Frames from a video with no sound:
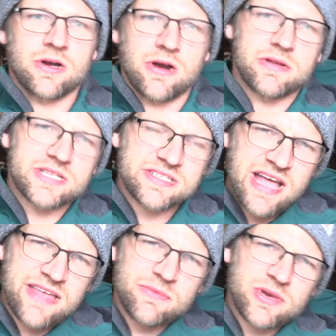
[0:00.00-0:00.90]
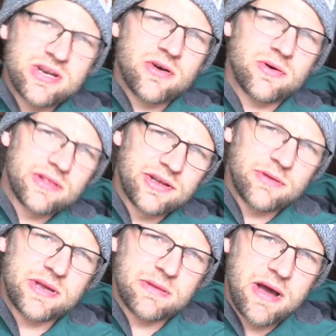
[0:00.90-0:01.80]
All right, so now that we know a little
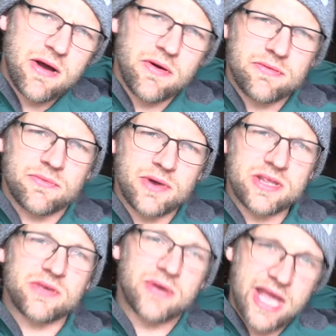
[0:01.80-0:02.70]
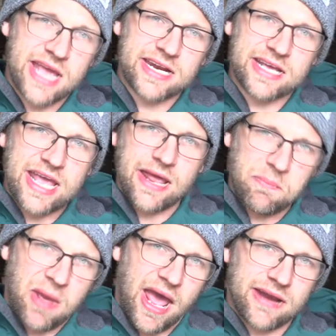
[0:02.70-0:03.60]
bit about what you can and
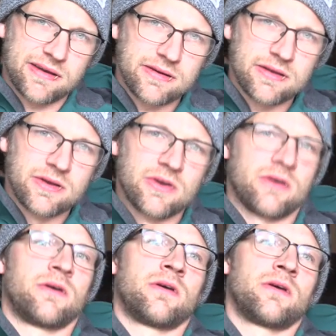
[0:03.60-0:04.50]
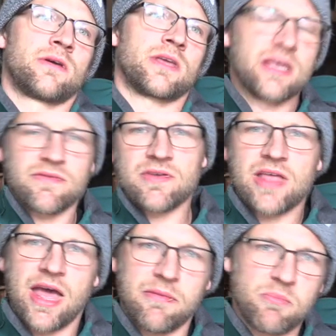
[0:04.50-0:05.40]
can't patent, given
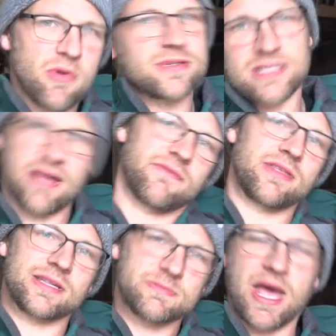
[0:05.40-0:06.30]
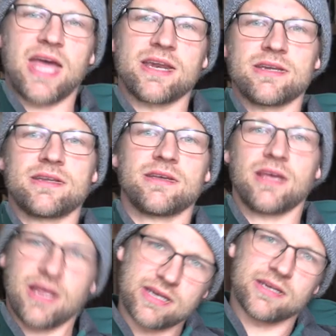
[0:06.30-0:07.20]
that mostly everything's patented
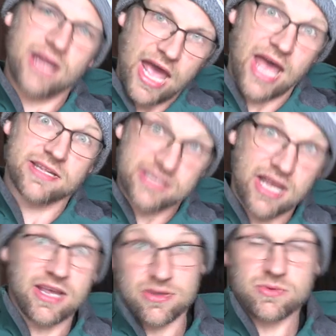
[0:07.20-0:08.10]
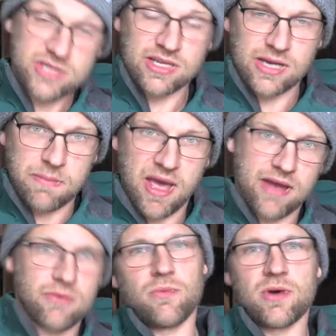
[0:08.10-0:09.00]
as a utility
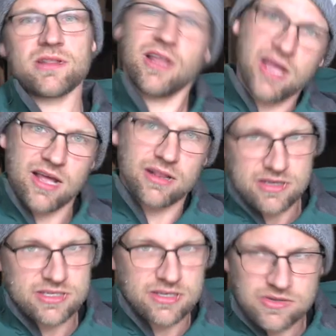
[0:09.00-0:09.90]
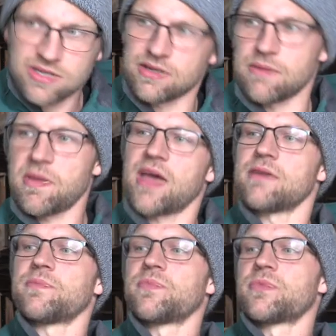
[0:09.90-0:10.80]
patent, what the hell is a utility patent?